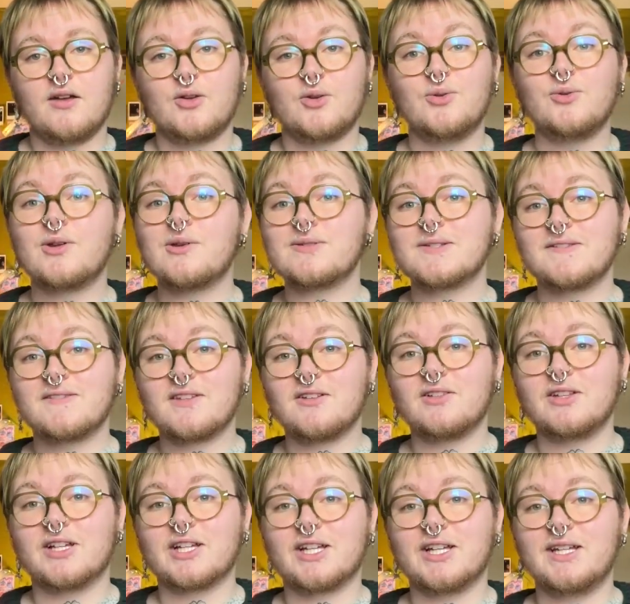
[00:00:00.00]
Who knows if they'll
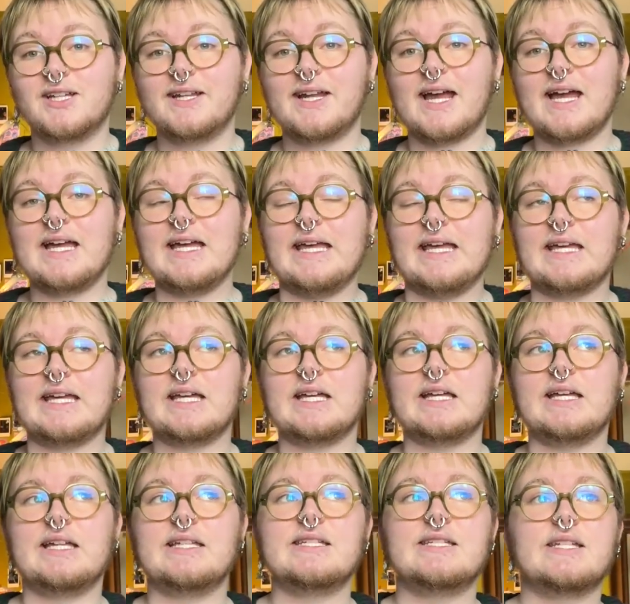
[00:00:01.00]
look good. I,
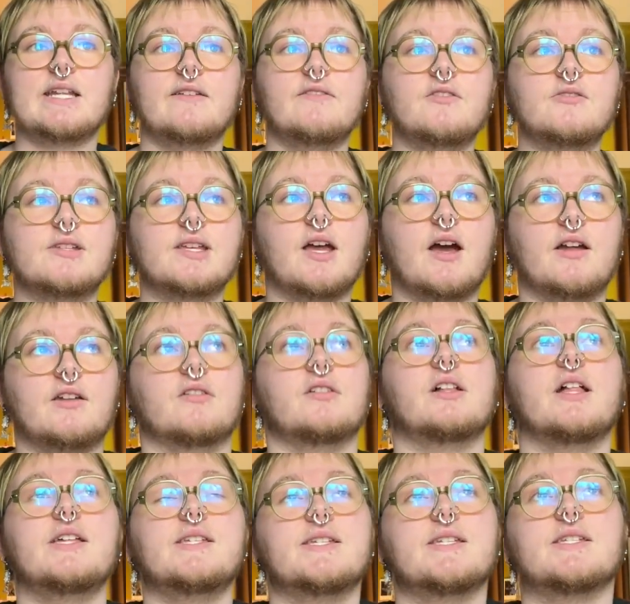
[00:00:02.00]
instead of using
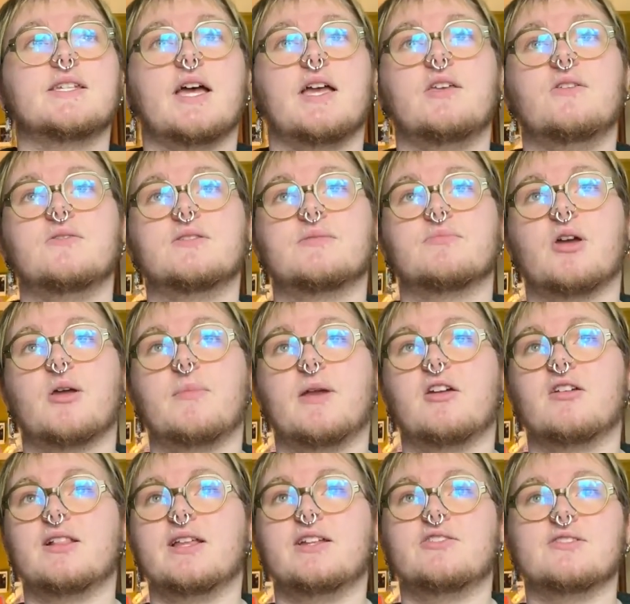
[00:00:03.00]
underglazes, I used
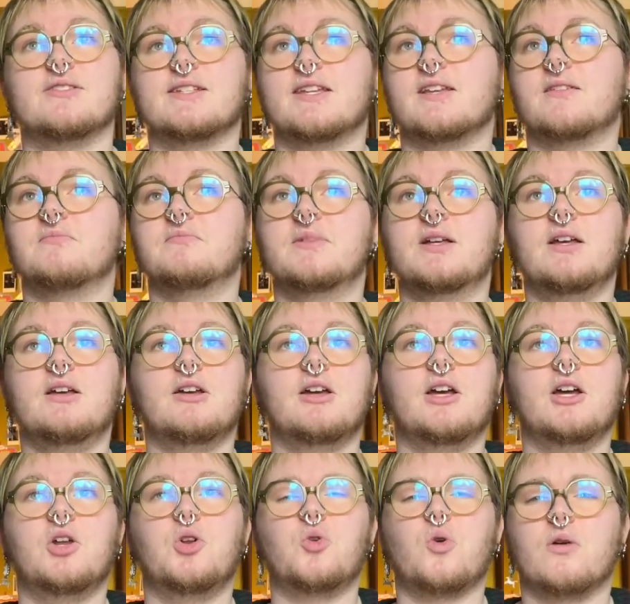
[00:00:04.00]
primarily just like
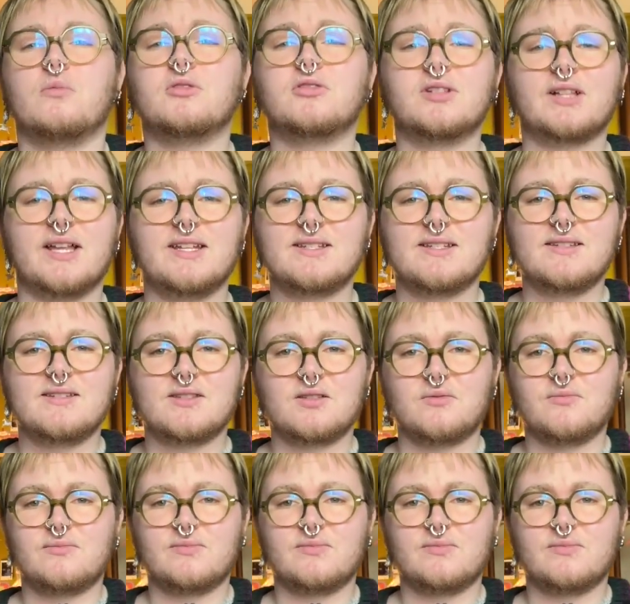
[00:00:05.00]
normal glazes, the